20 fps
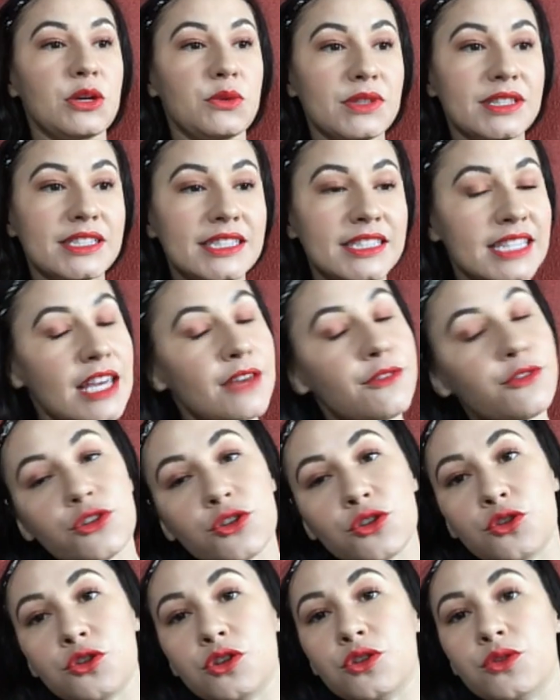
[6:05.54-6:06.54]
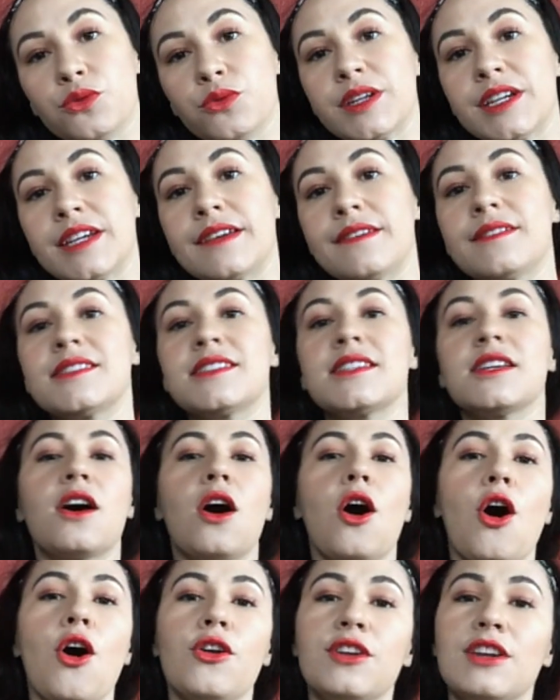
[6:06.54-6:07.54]
was safe for the coral reefs,
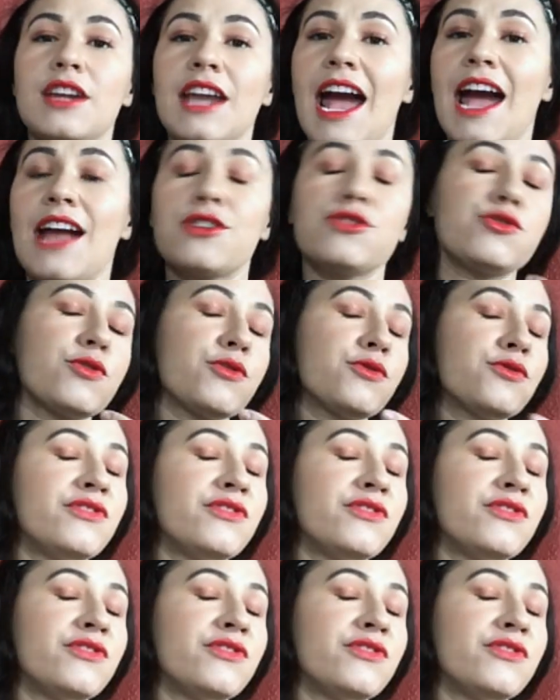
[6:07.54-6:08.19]
all natural,